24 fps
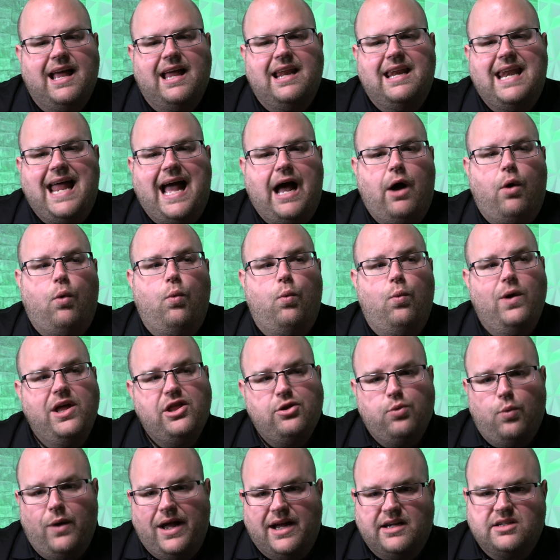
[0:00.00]
Now,
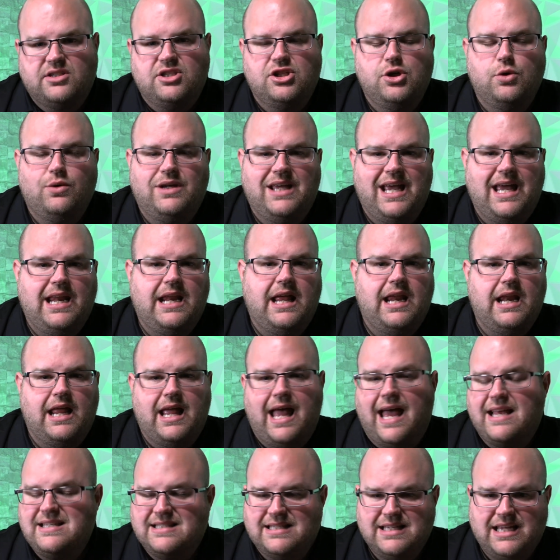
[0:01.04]
with Wix, you get an
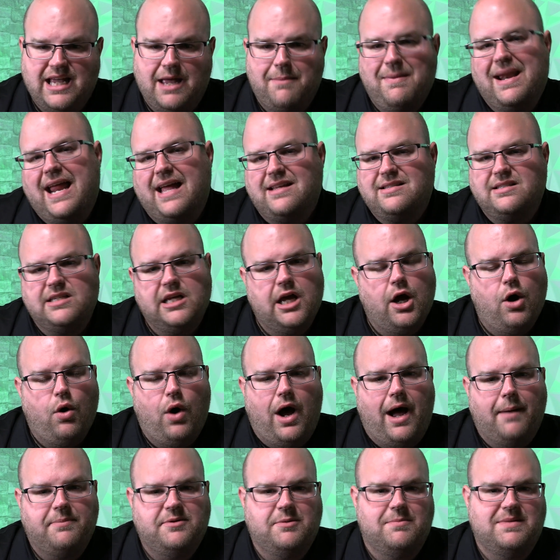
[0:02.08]
SEM and
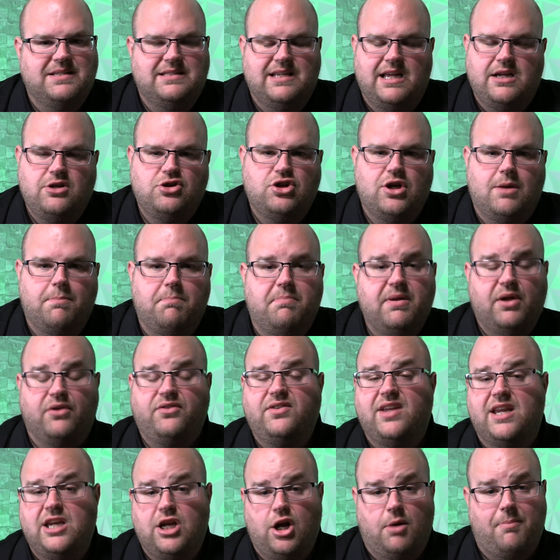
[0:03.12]
SEO optimization
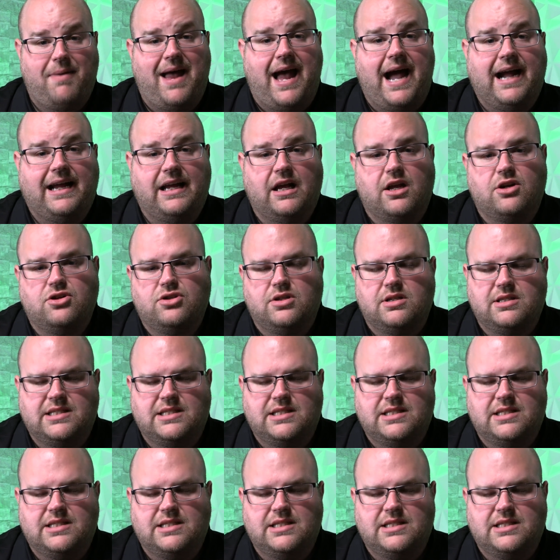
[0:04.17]
built into your package,